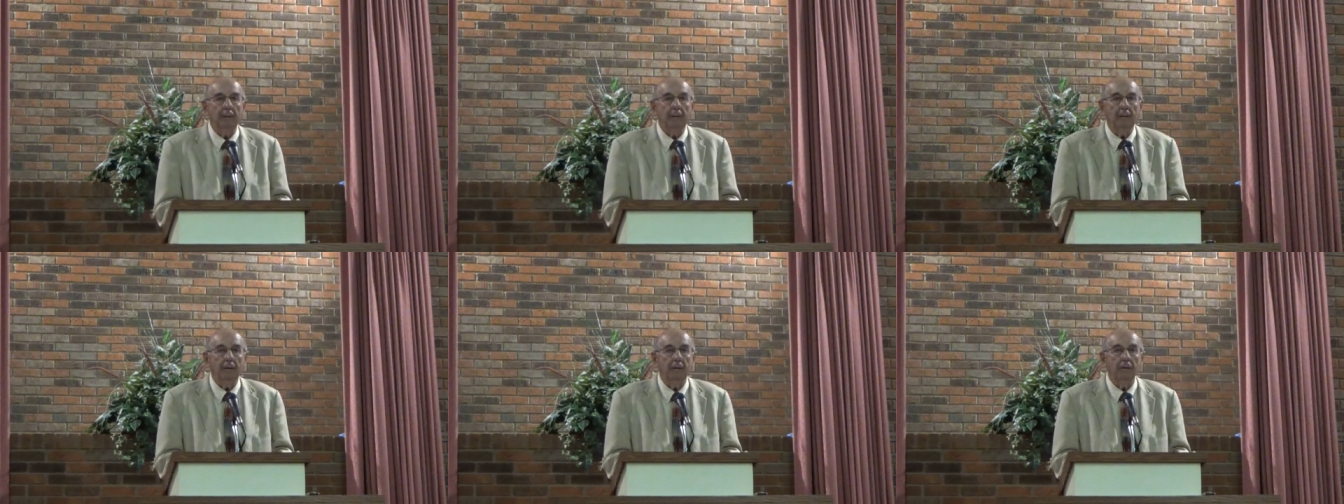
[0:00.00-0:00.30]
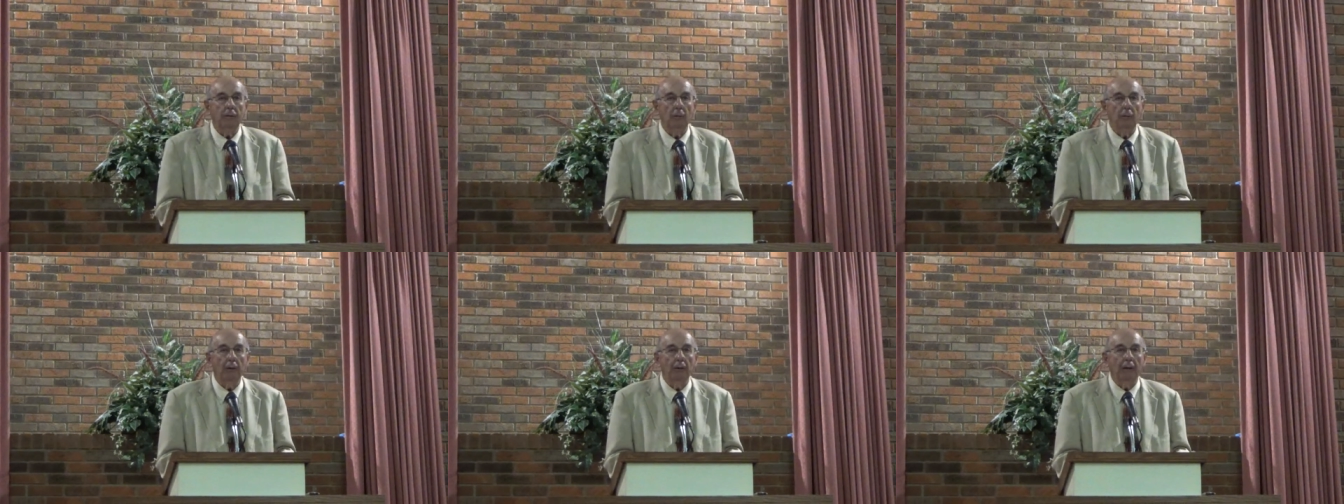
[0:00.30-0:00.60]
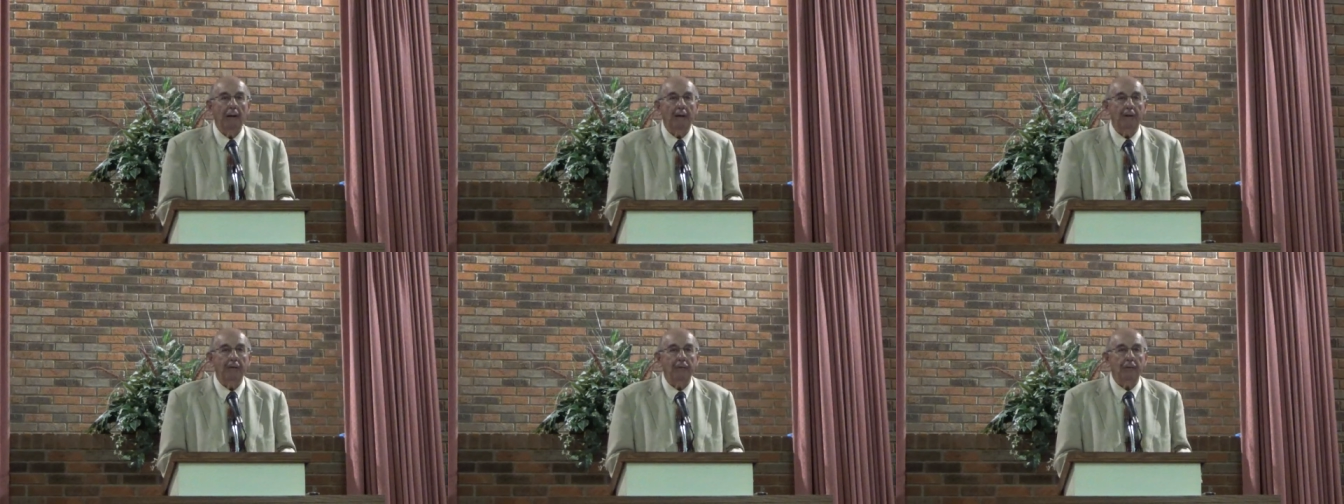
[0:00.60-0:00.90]
And you
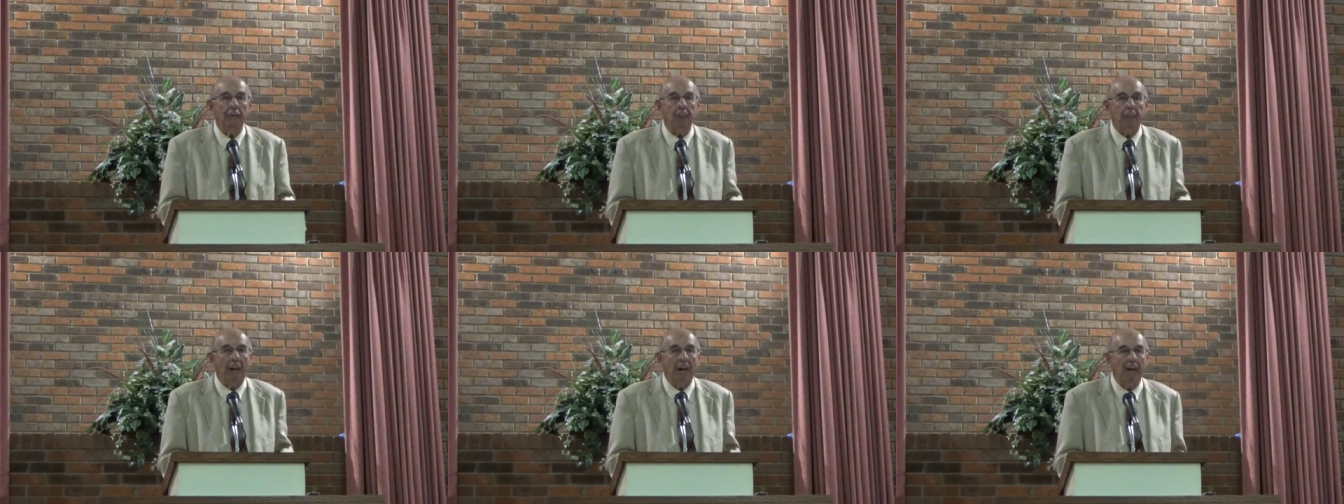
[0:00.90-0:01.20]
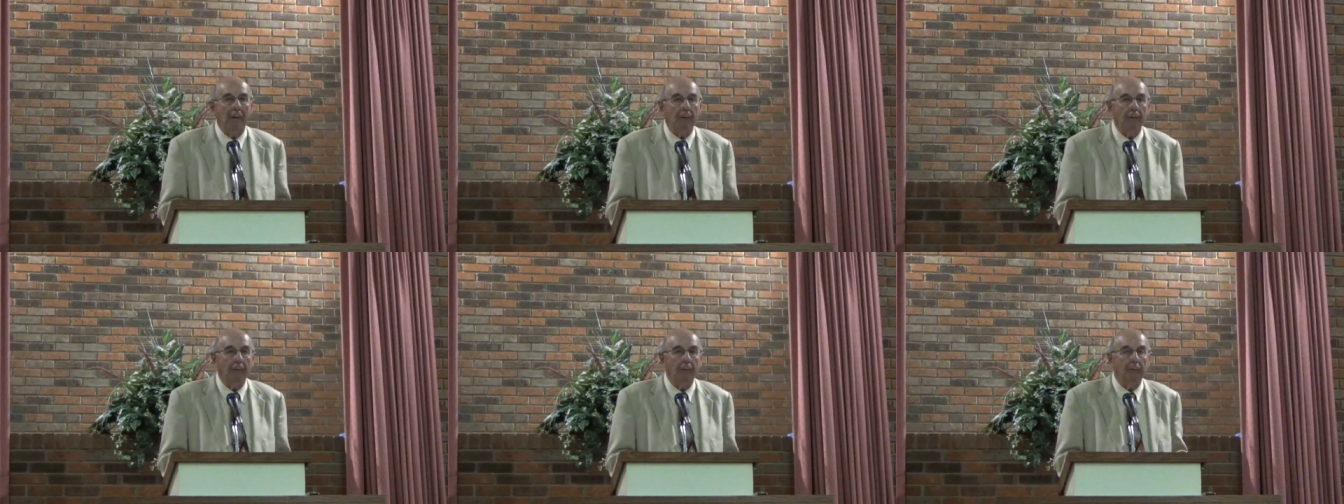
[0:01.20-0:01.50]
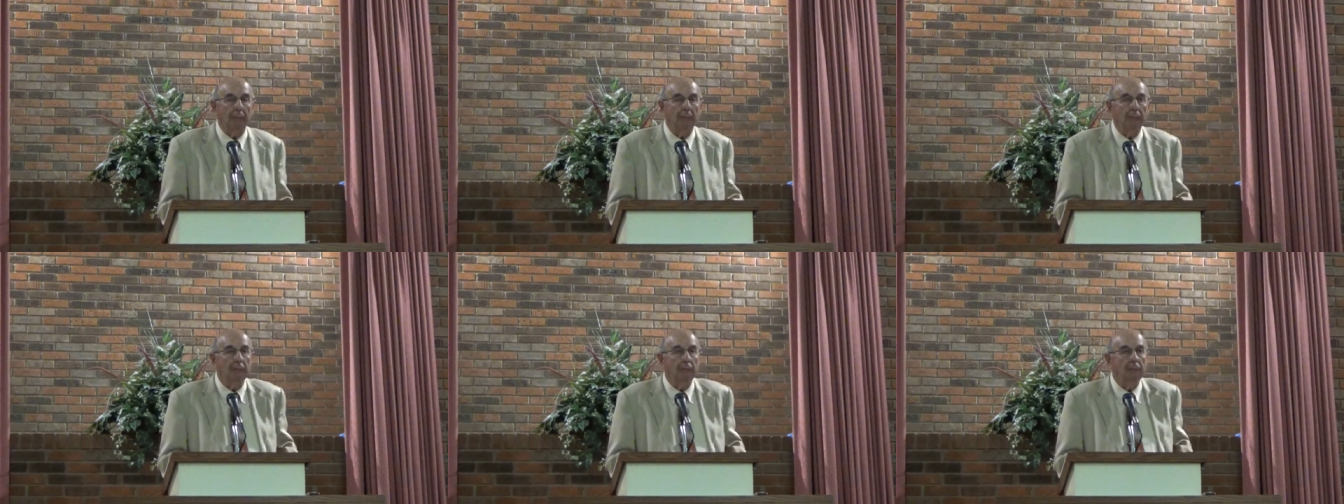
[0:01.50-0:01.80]
realize the
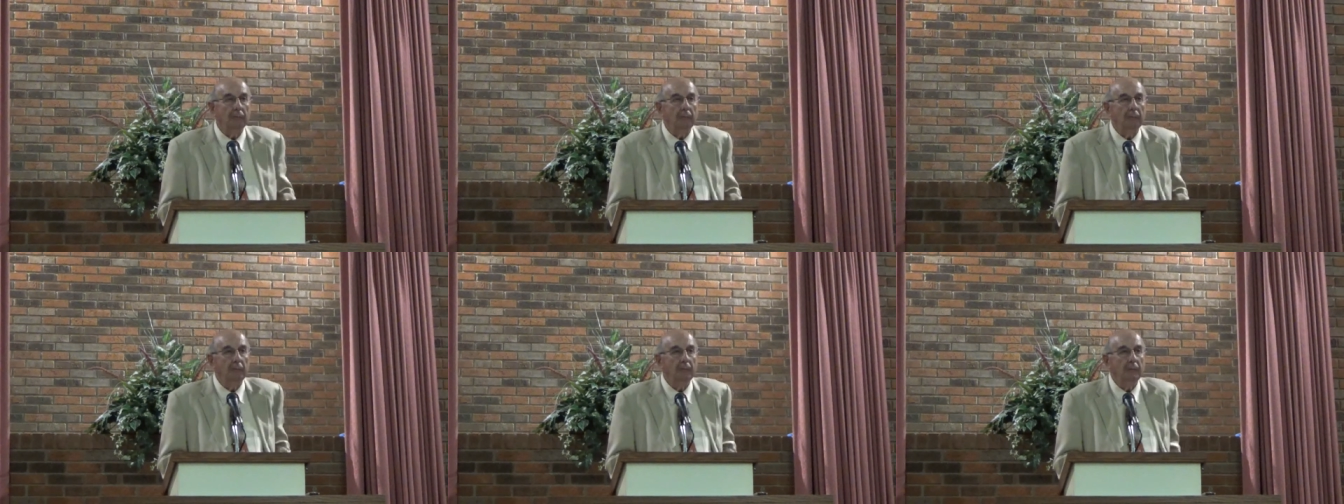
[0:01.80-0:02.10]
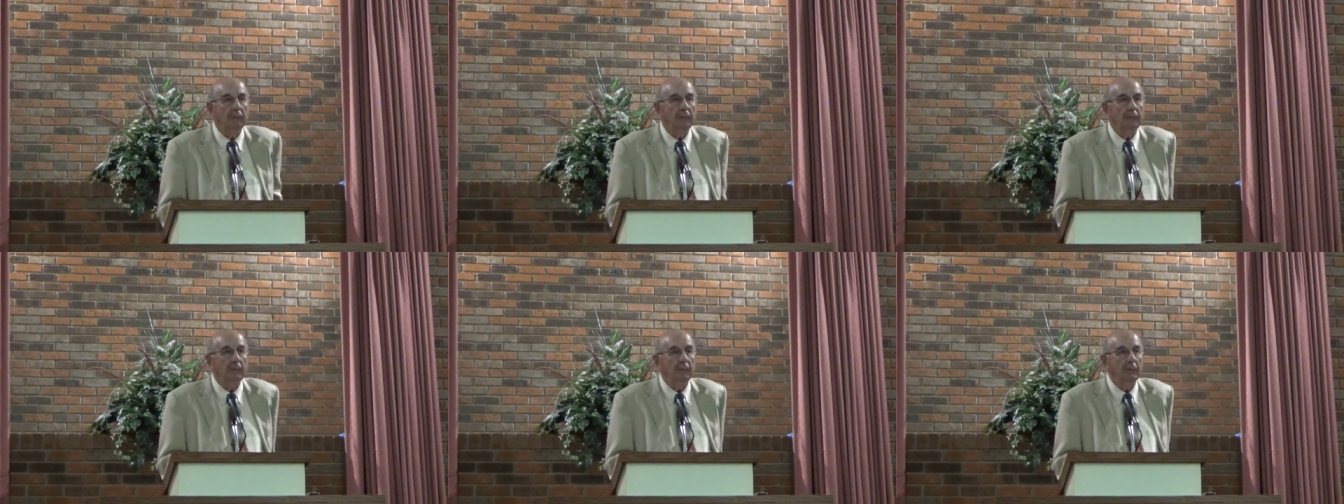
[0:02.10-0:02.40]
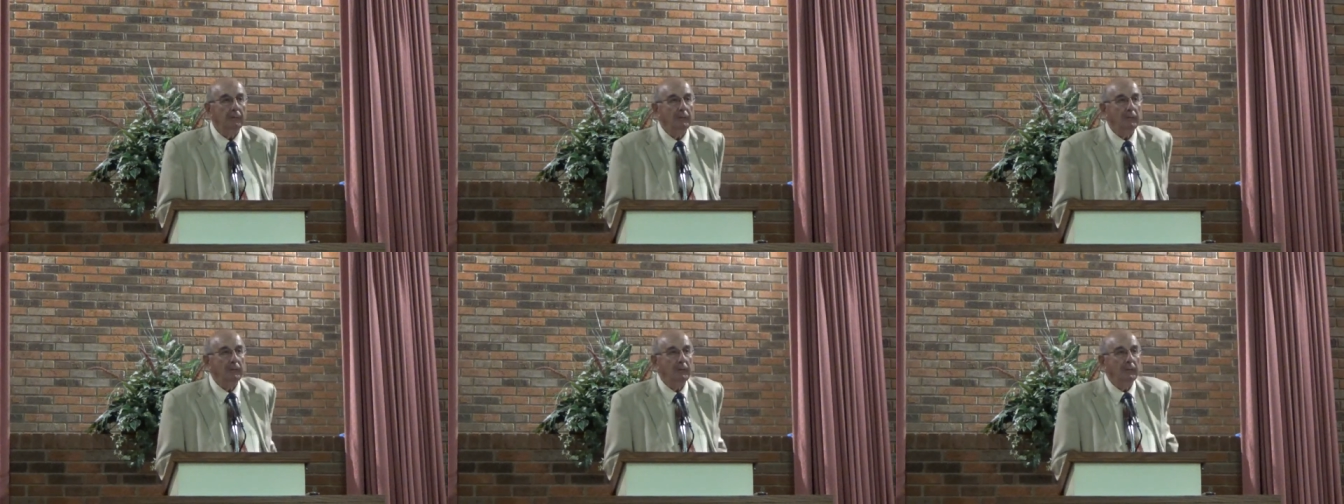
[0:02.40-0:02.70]
power.
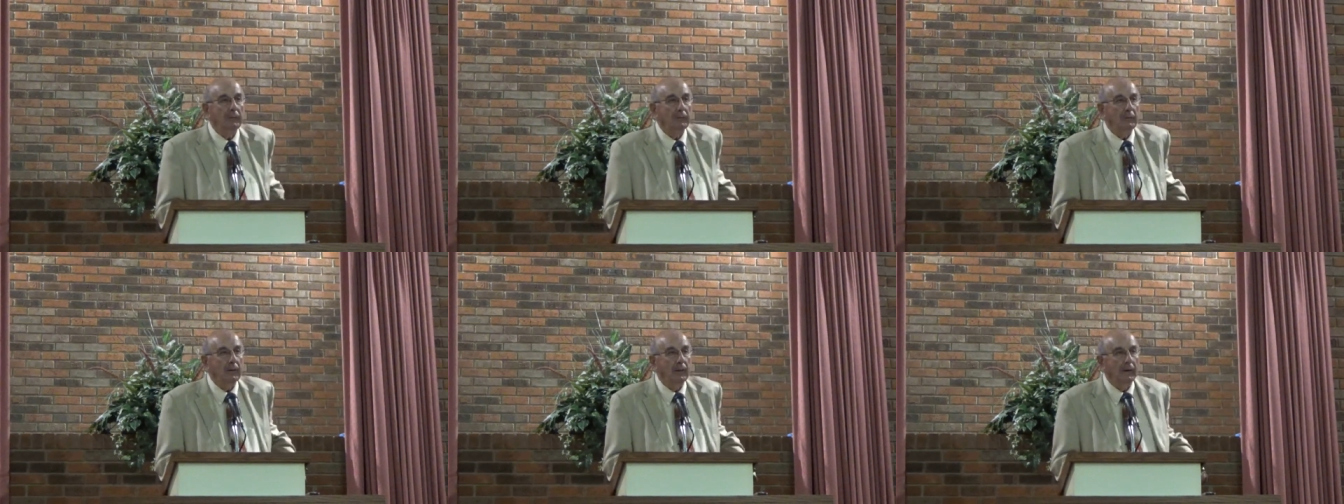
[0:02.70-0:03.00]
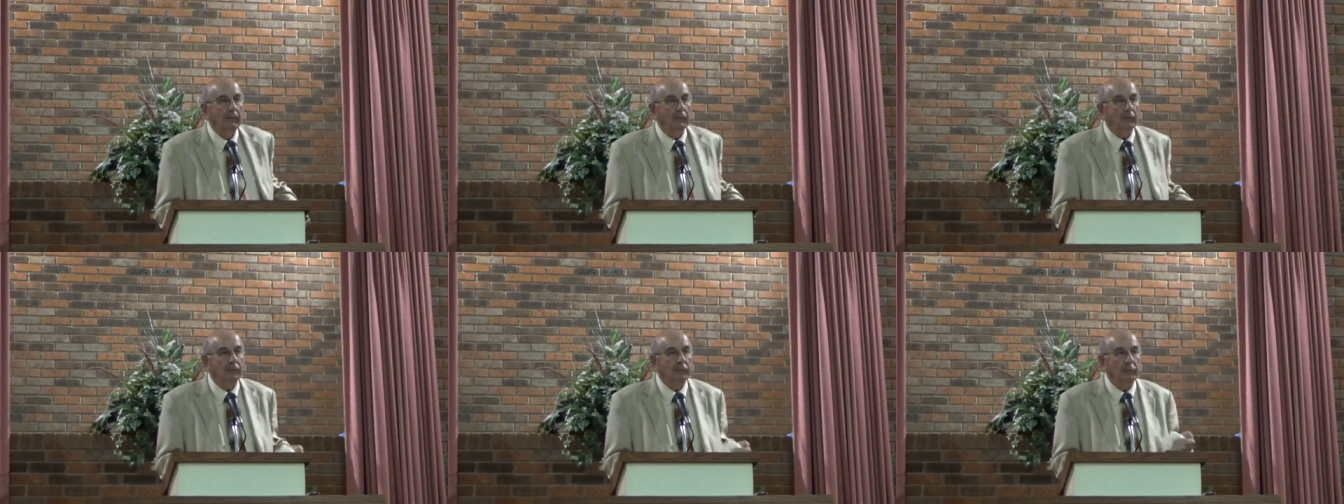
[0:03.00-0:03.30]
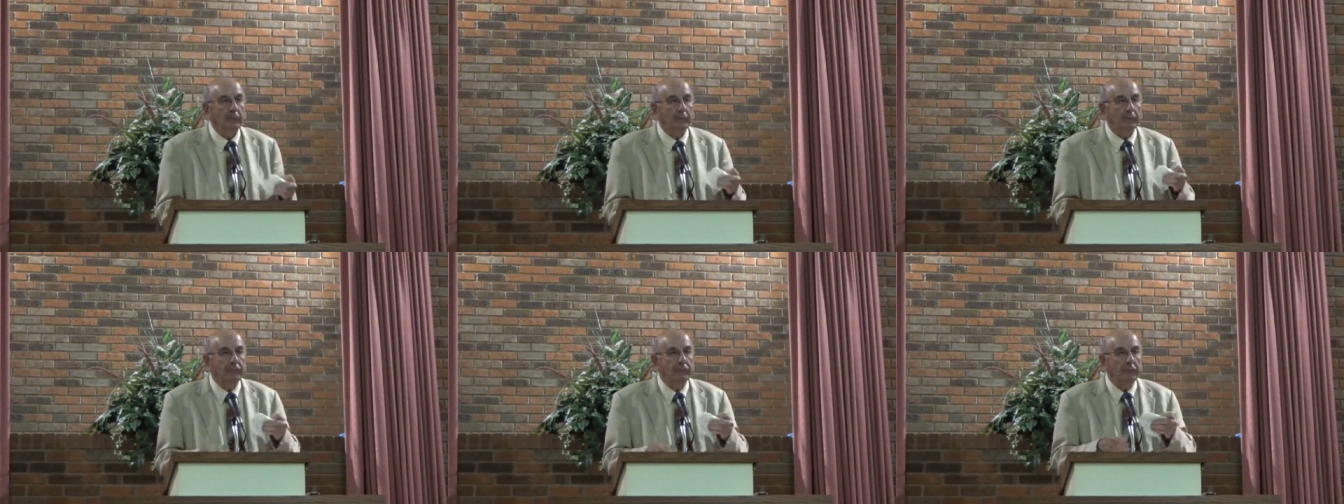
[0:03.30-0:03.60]
I was
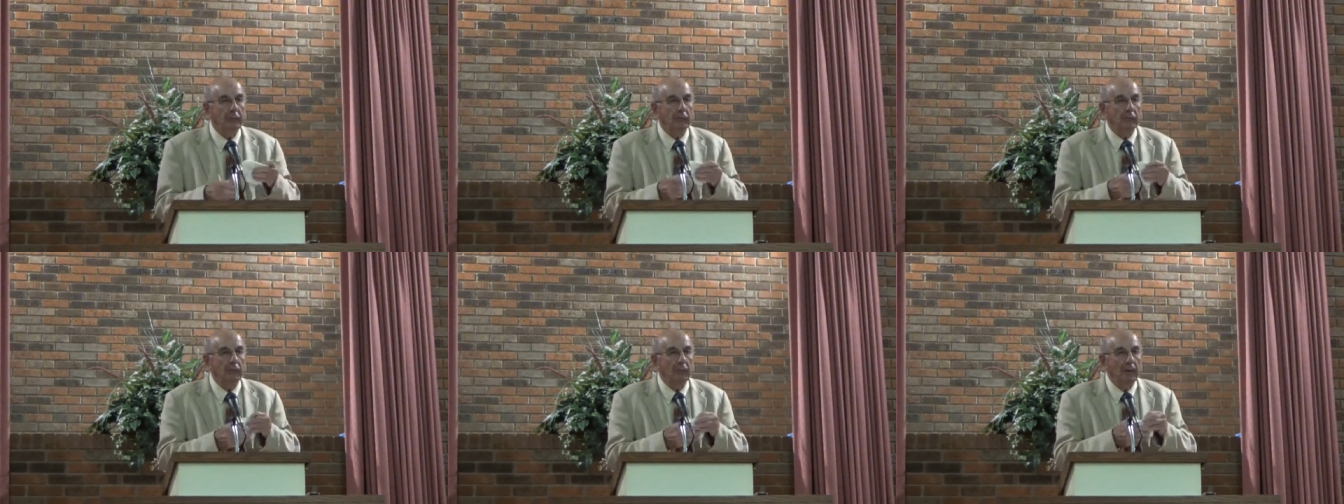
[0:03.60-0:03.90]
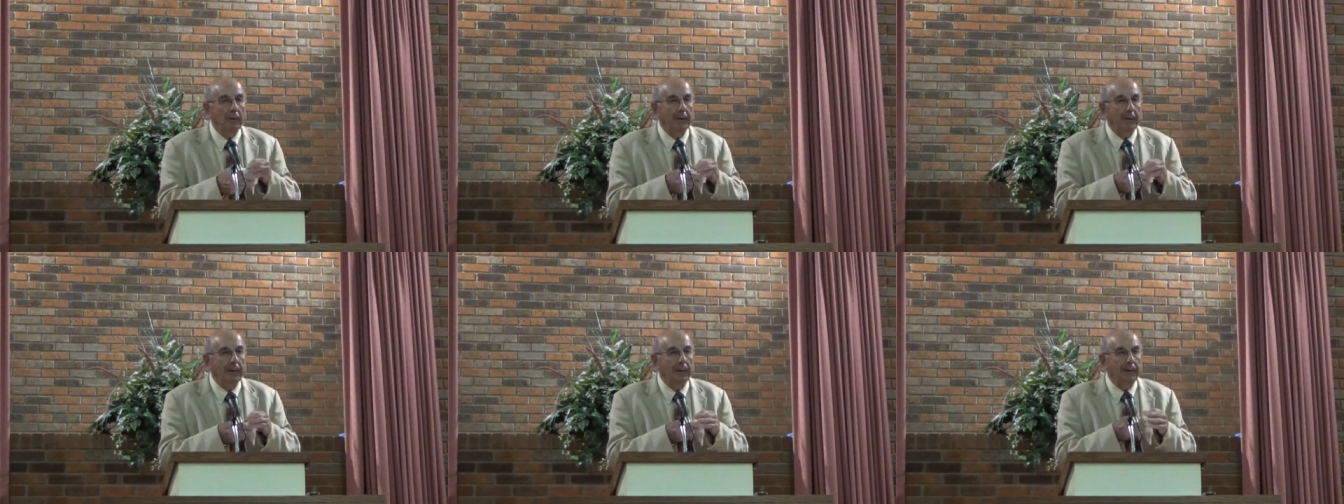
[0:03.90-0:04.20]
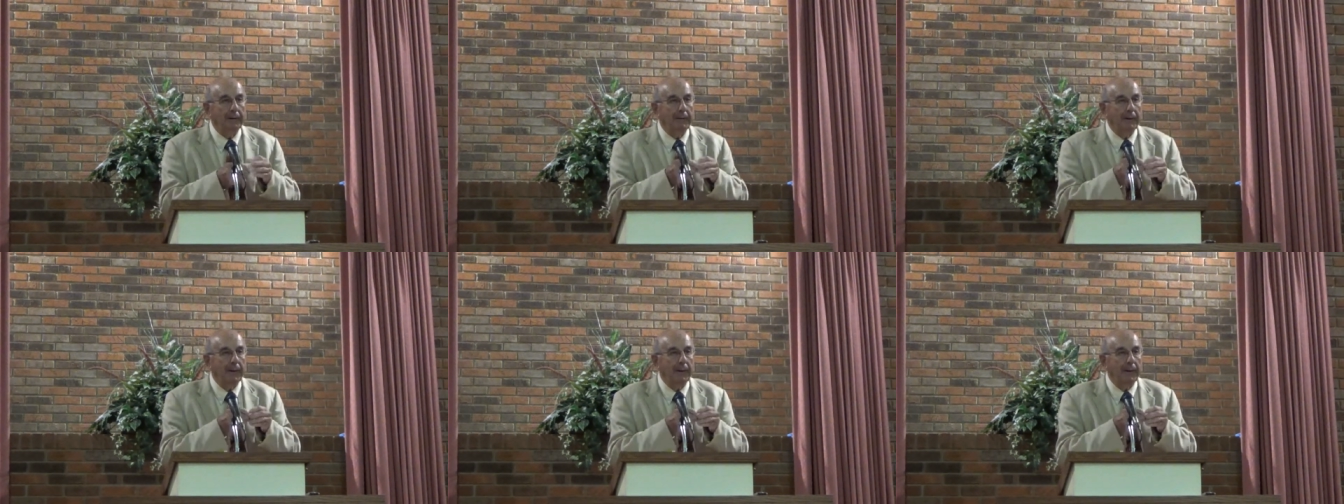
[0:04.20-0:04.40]
22 when my dad